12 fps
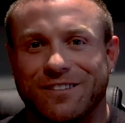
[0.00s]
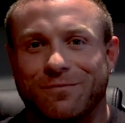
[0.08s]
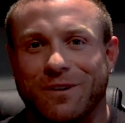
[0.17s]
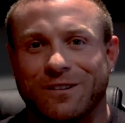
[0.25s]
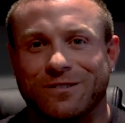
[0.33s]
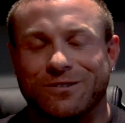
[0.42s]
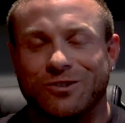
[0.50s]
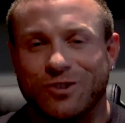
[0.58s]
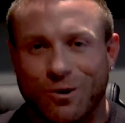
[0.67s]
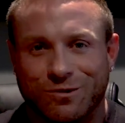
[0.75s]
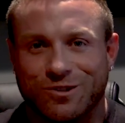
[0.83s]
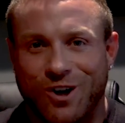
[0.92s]
have been
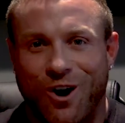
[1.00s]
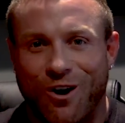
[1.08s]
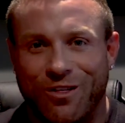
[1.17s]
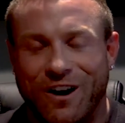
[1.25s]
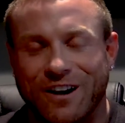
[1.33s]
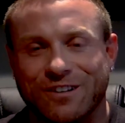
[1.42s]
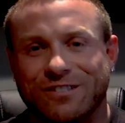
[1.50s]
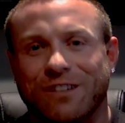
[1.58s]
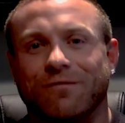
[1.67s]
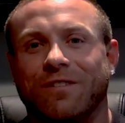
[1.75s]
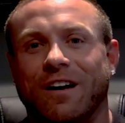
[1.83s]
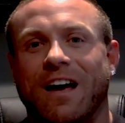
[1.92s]
so stalled that I just
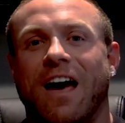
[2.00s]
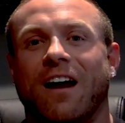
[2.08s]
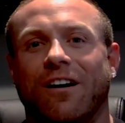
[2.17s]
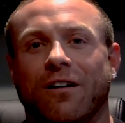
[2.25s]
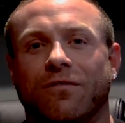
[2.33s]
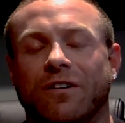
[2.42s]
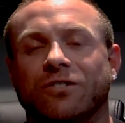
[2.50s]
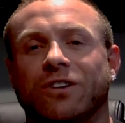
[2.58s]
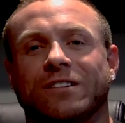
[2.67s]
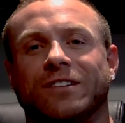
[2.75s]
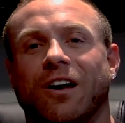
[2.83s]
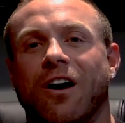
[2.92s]
didn't feel like I had enough
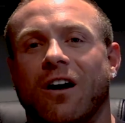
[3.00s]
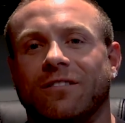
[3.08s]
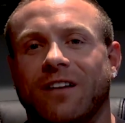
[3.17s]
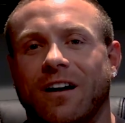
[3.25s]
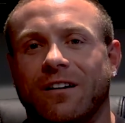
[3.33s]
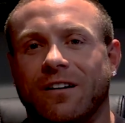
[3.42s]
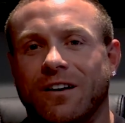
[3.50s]
interesting content.